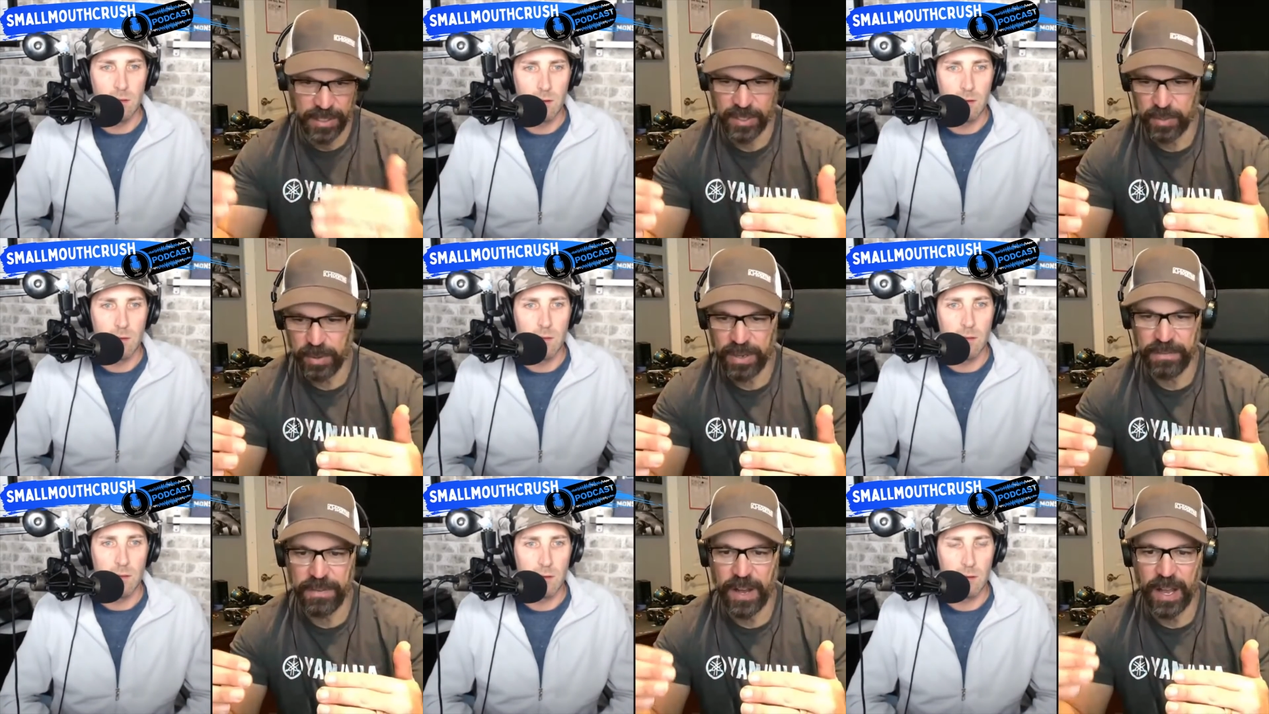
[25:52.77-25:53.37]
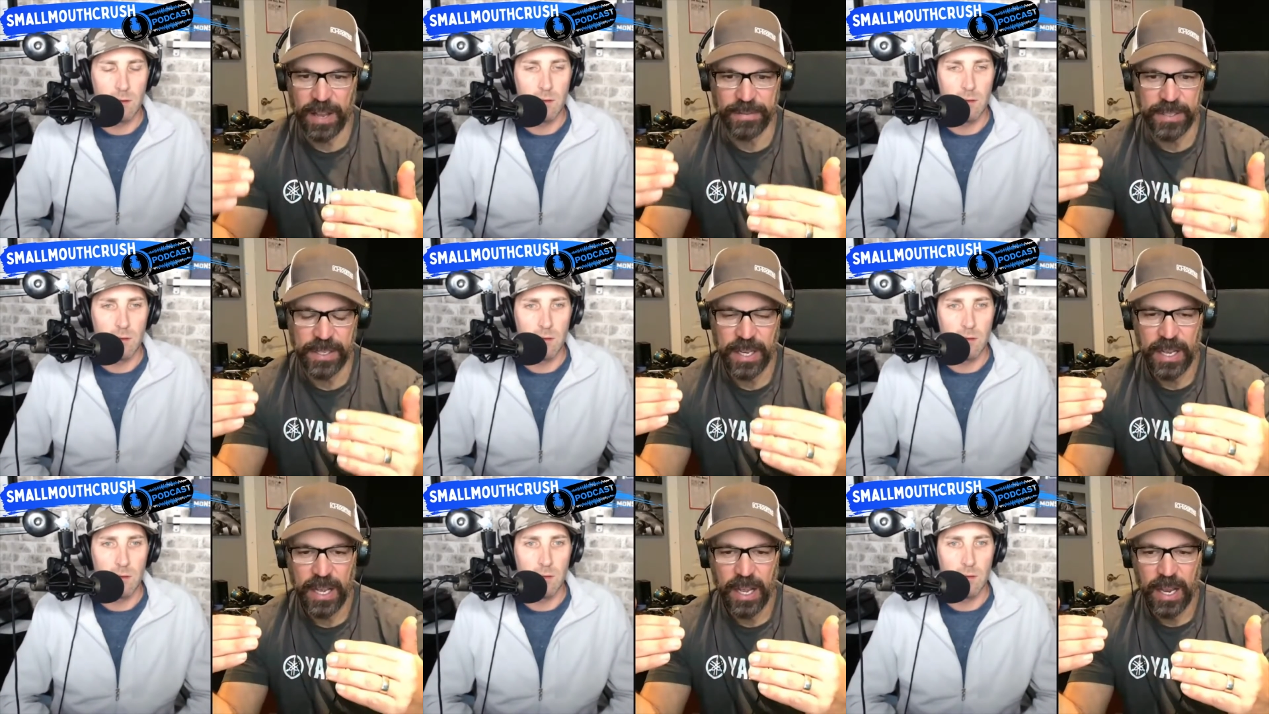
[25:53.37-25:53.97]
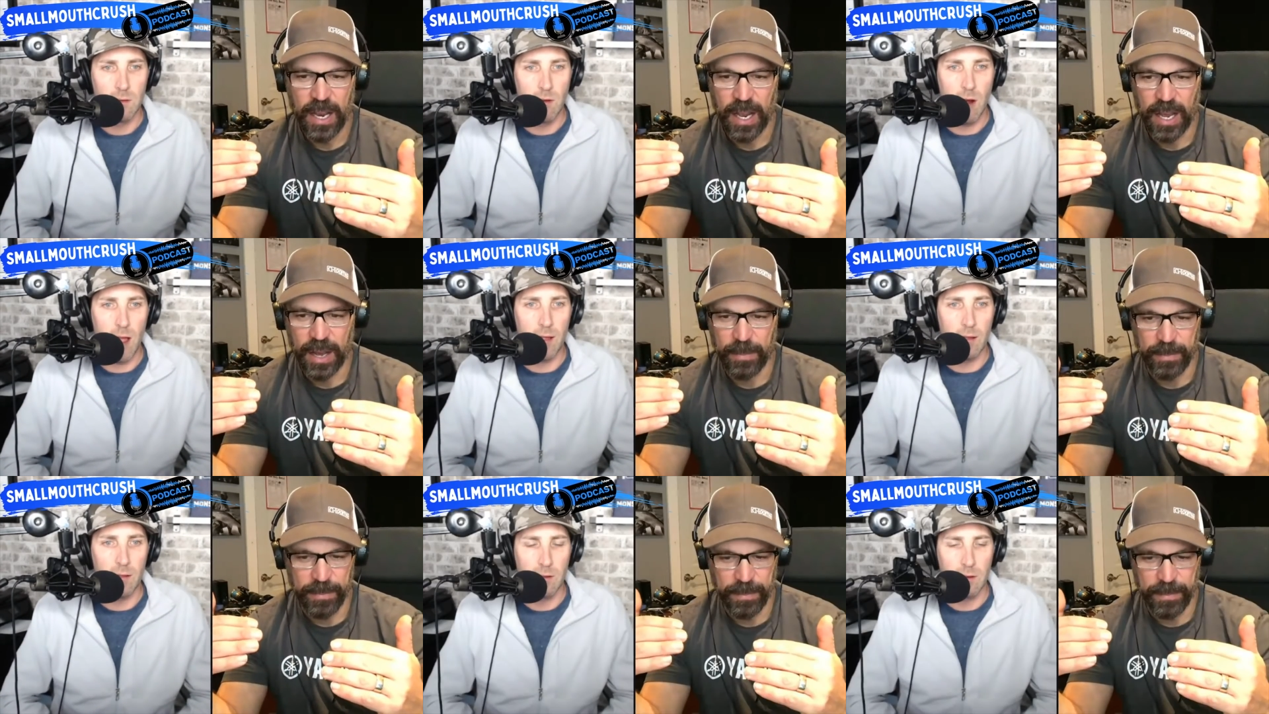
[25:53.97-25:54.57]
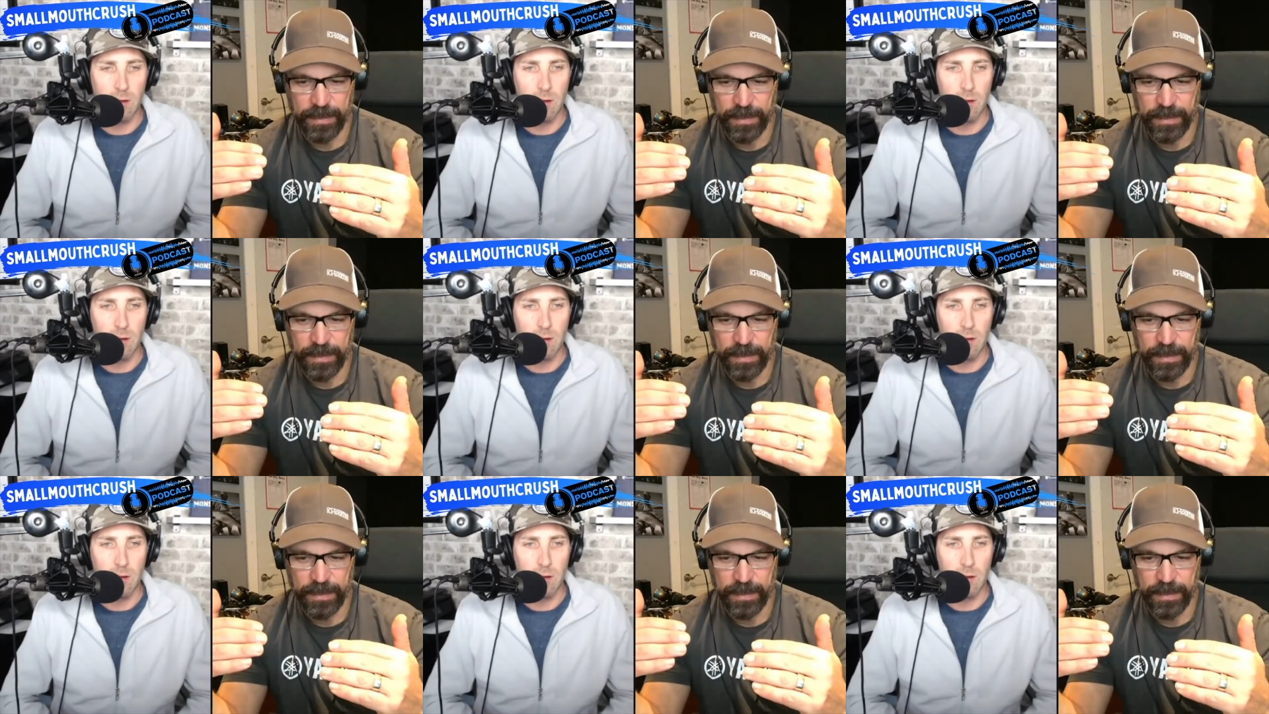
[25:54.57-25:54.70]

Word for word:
Speaker 1: and 25s. Right. Um,